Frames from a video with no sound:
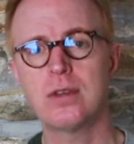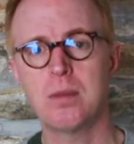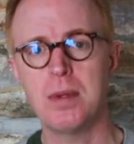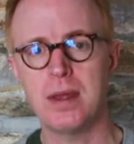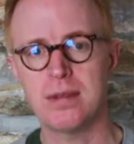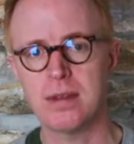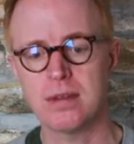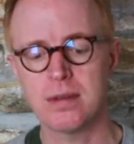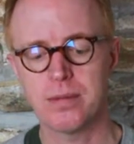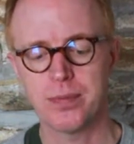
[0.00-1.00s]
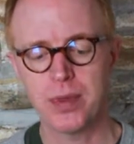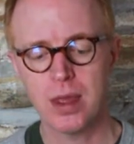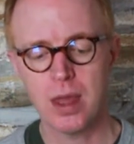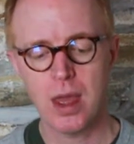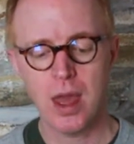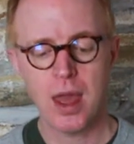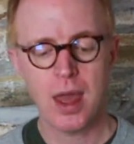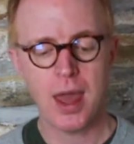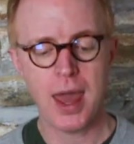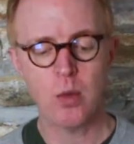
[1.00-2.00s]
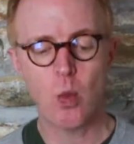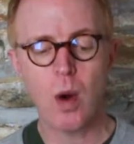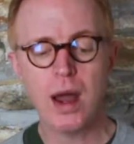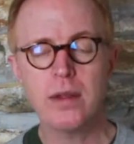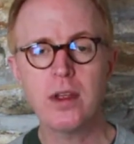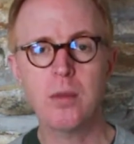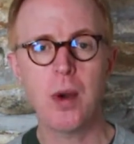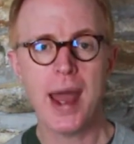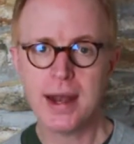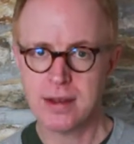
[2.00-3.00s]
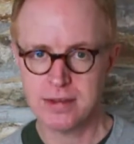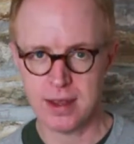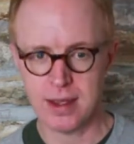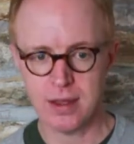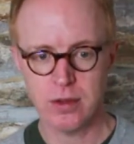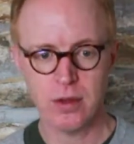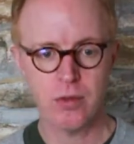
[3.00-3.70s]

the pieces. And while you're practicing,